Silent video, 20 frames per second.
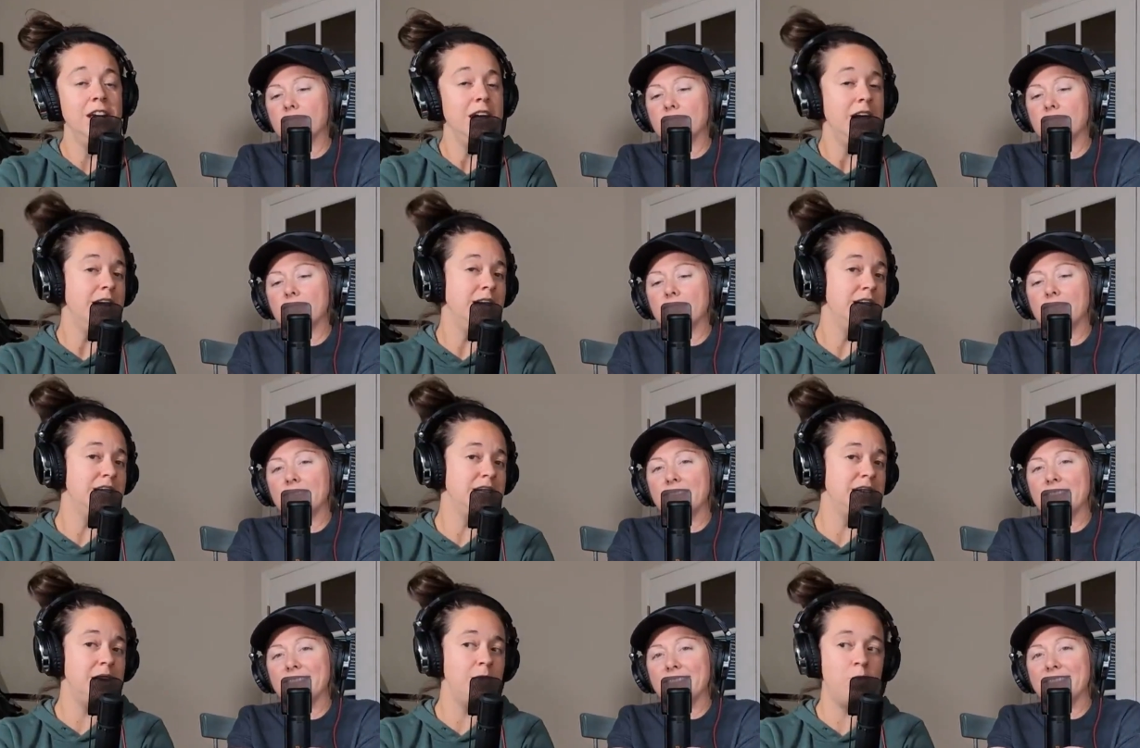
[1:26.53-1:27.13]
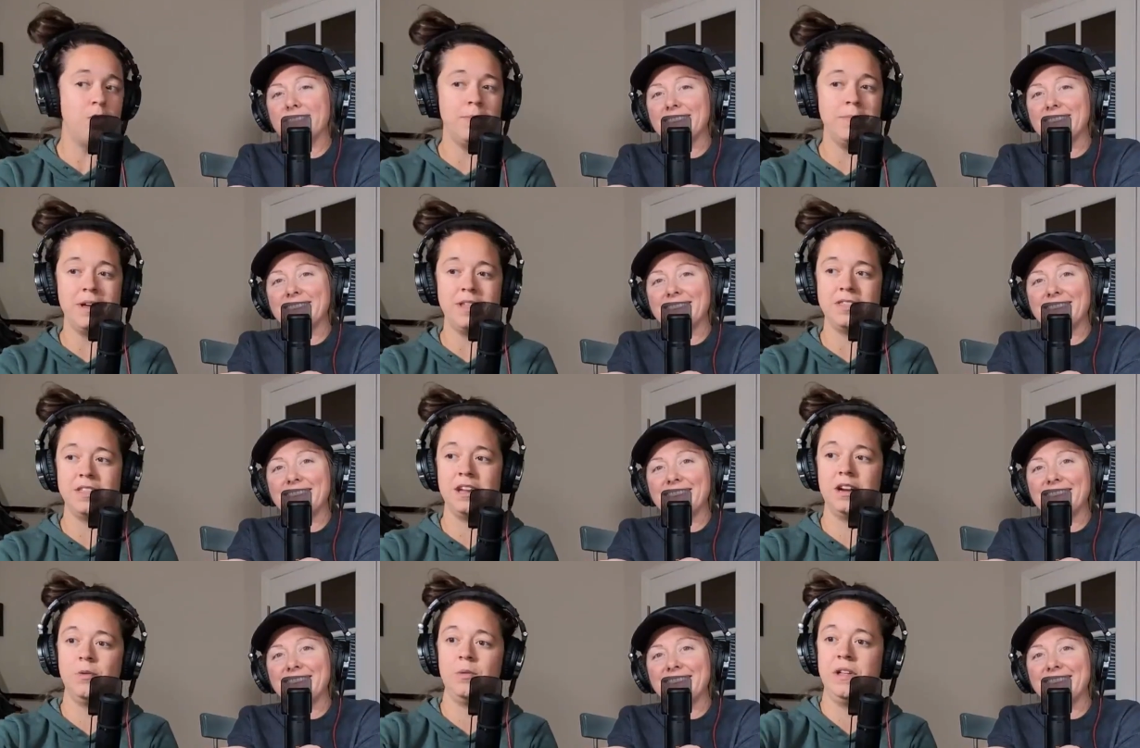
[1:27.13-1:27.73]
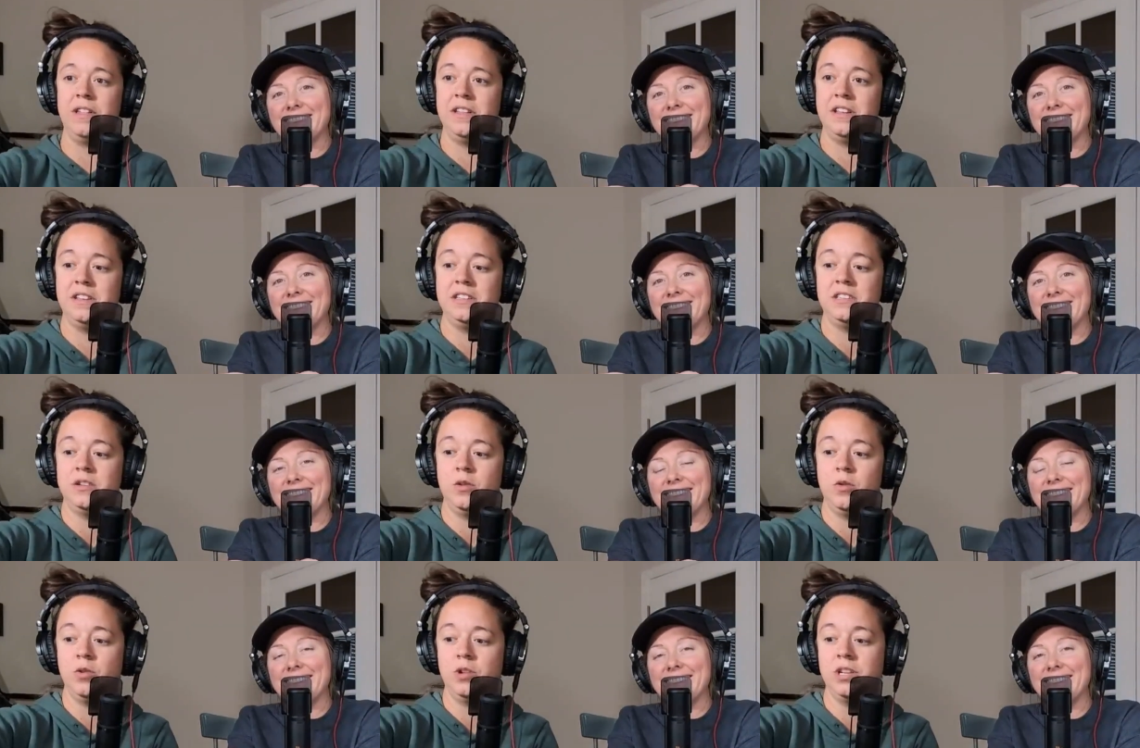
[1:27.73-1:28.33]
Speaker 1: and to stay warm out there while it's
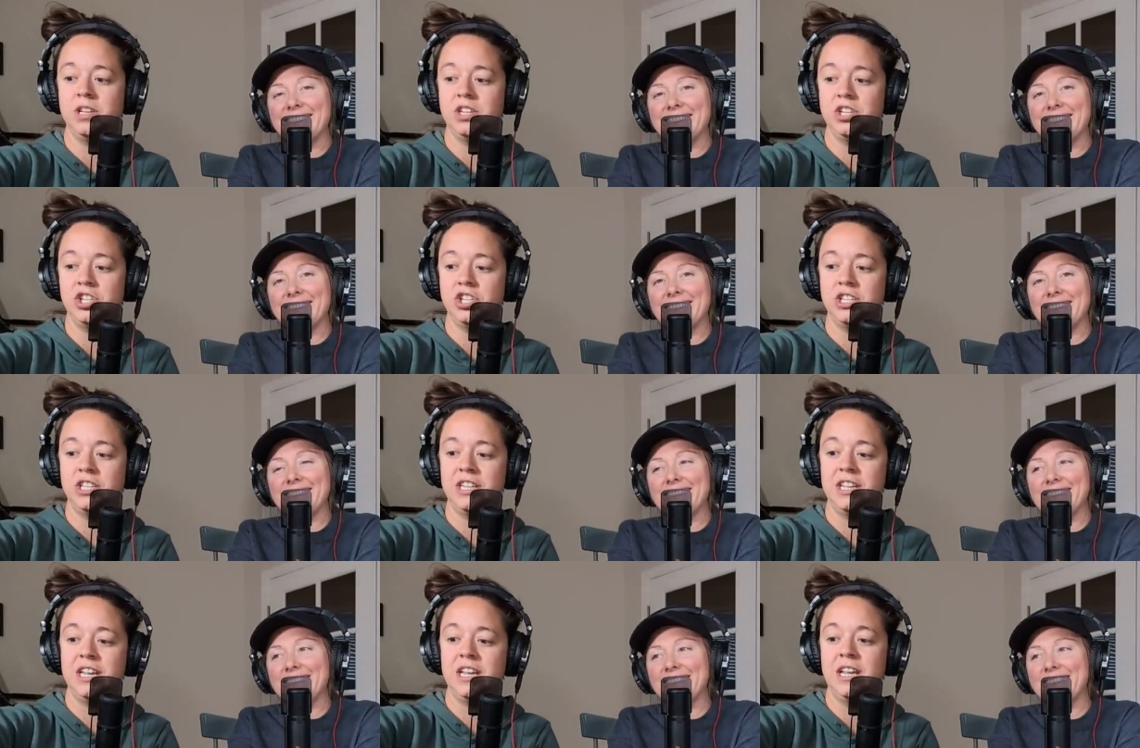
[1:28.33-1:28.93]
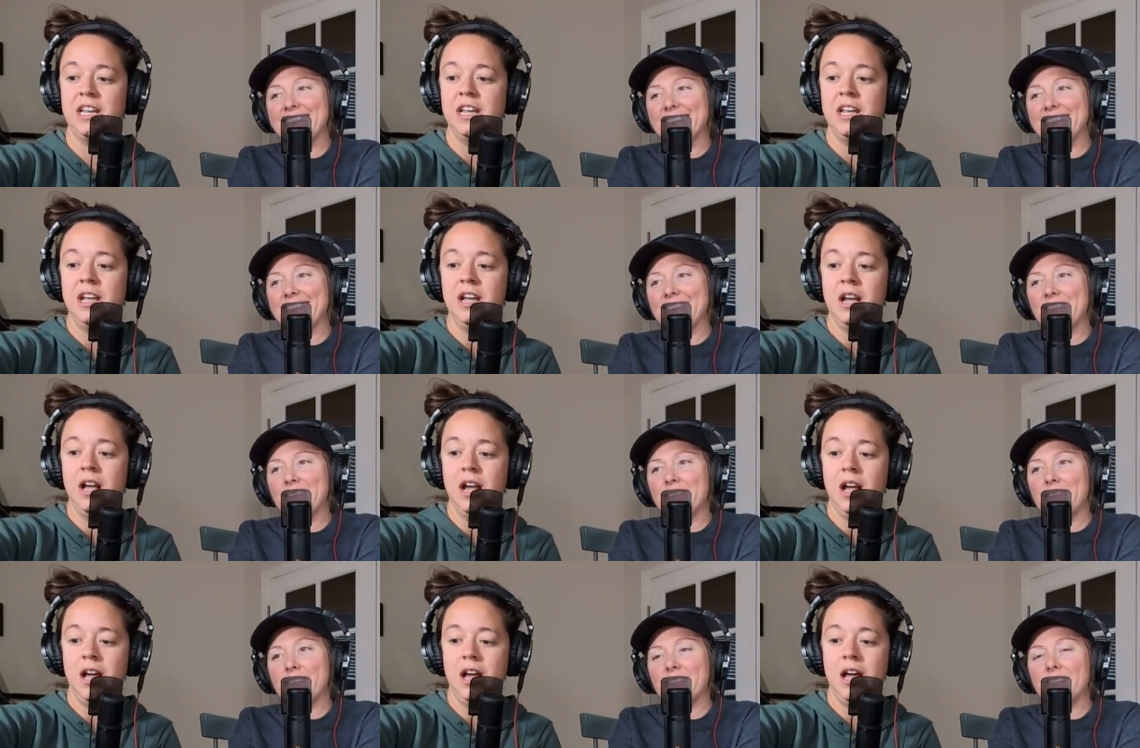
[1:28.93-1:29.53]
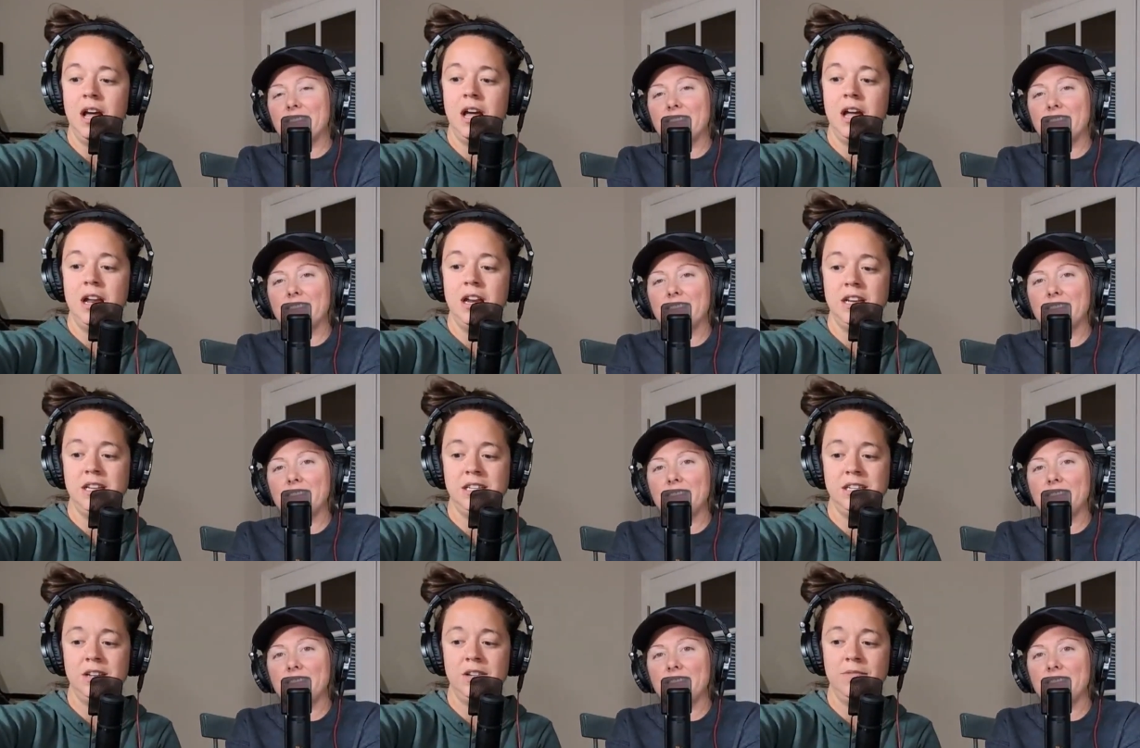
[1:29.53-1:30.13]
cold and chilly. And
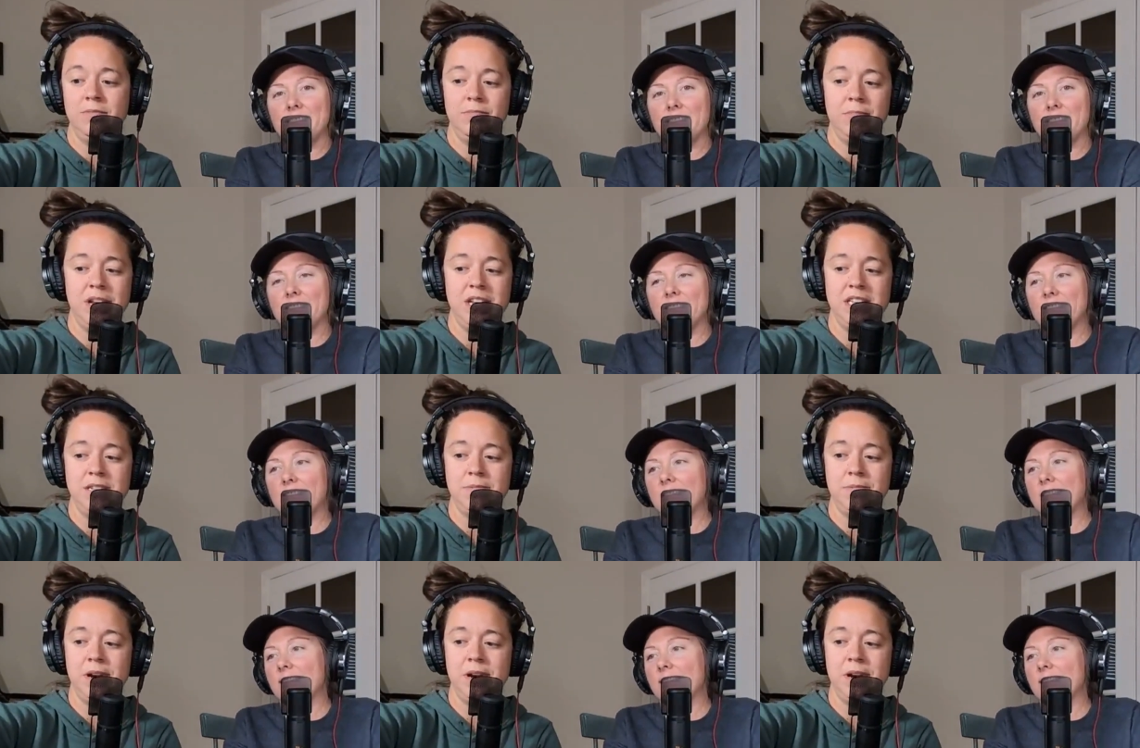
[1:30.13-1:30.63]
it's meant to